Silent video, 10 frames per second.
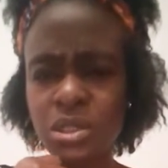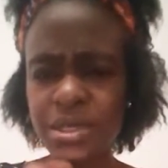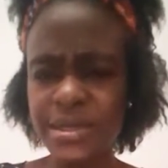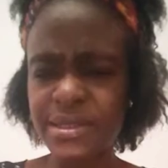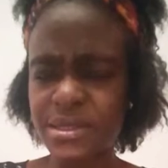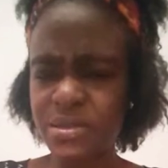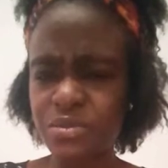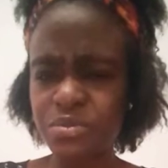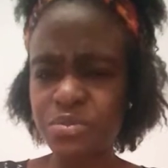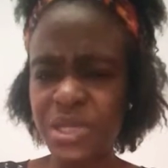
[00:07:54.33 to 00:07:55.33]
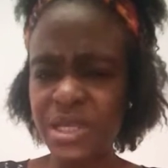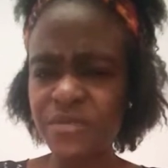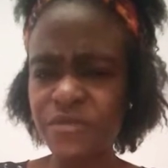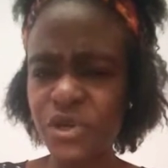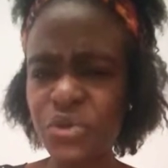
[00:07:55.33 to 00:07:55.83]
is bleeding
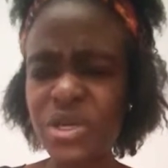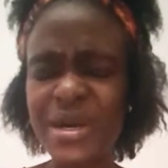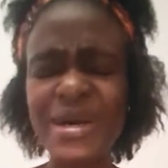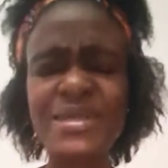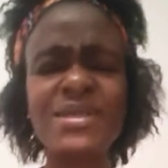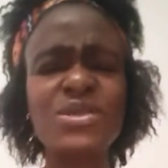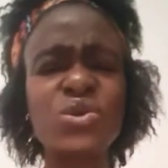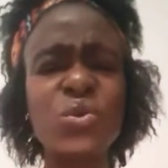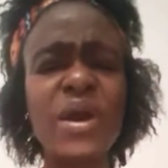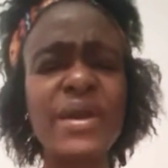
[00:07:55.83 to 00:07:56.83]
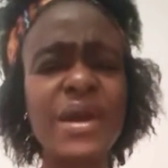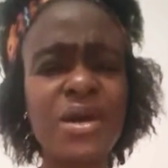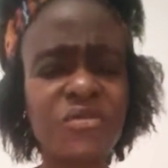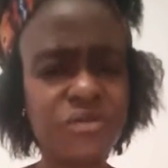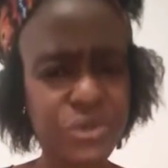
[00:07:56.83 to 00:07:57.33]
for you. His heart is crying
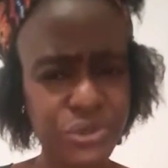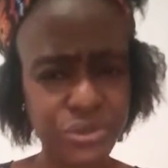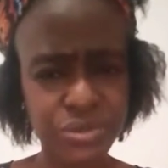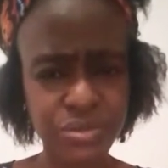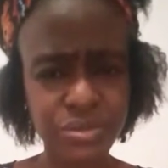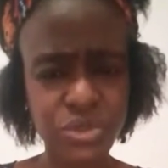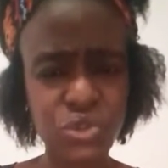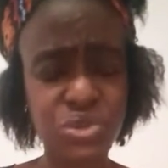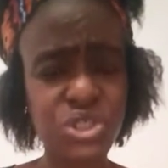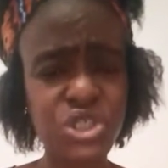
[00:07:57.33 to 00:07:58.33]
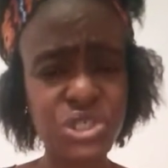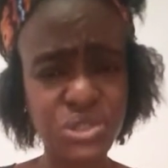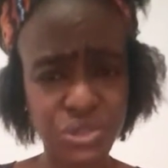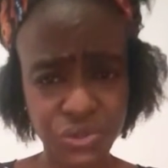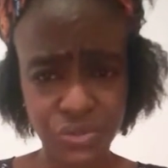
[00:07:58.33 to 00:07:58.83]
out for you to
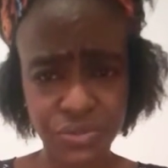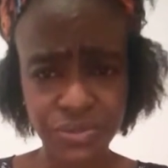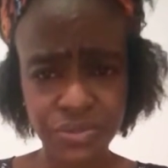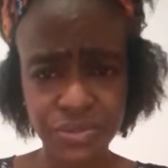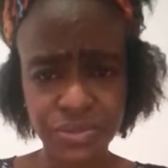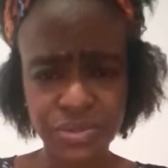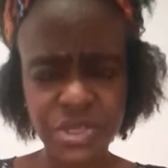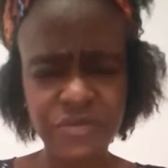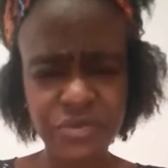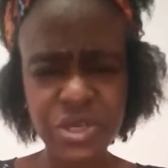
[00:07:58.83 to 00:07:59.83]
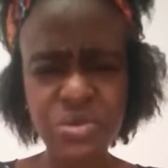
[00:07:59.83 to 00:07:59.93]
change you. If only